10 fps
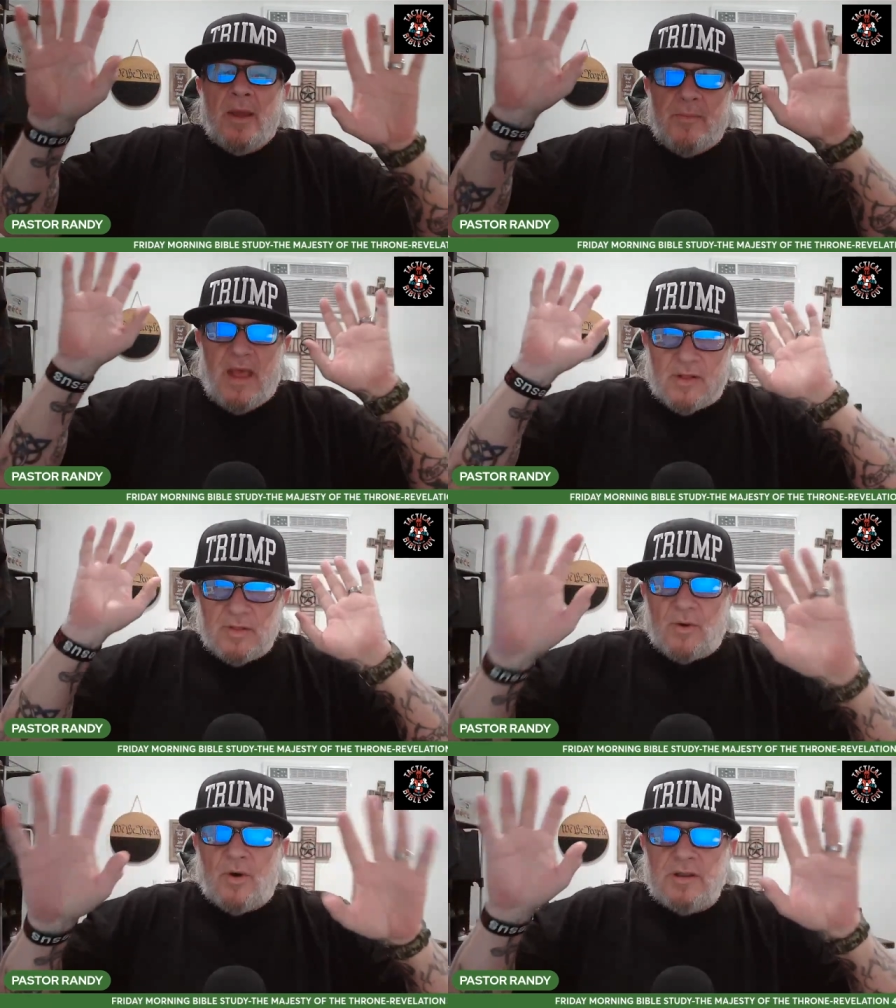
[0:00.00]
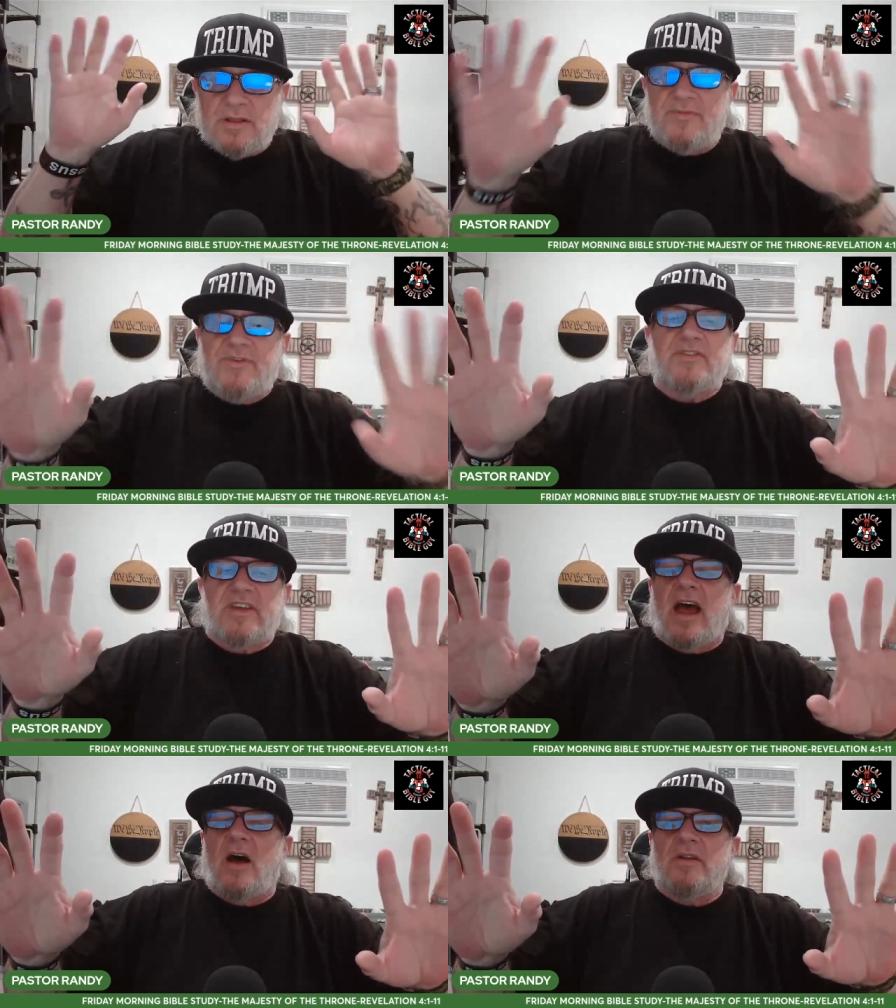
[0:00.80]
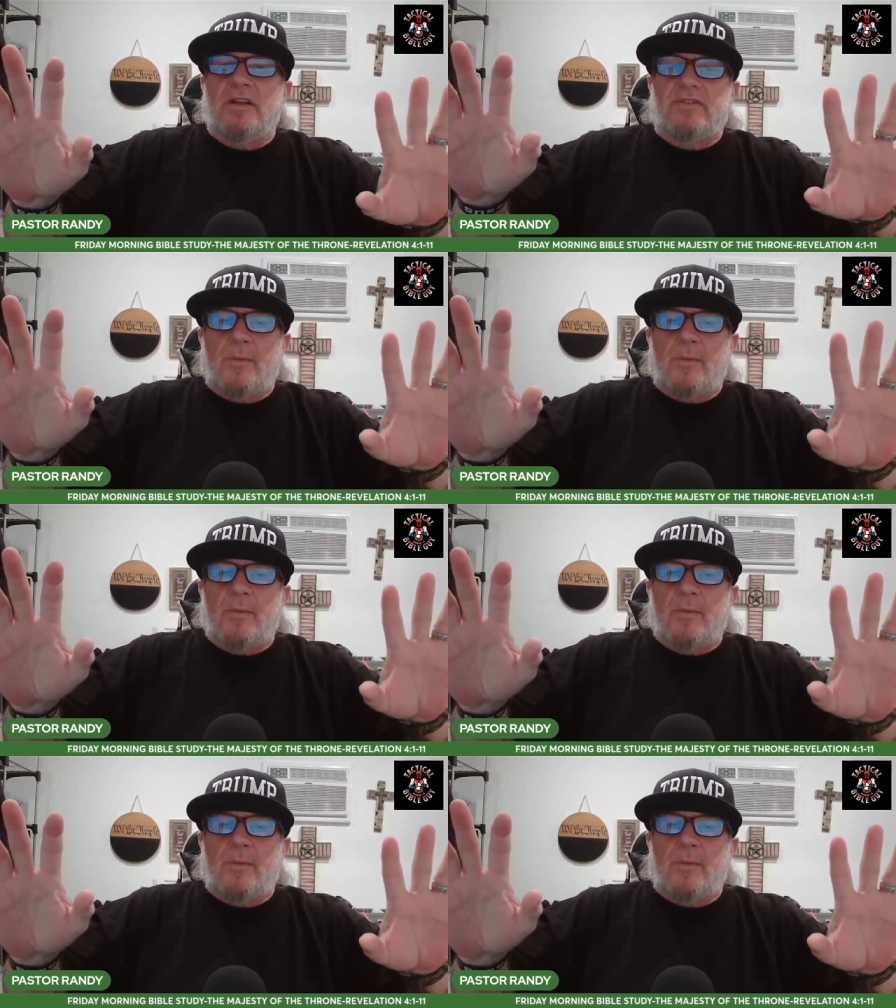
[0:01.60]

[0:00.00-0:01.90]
May the Lord lift his countenance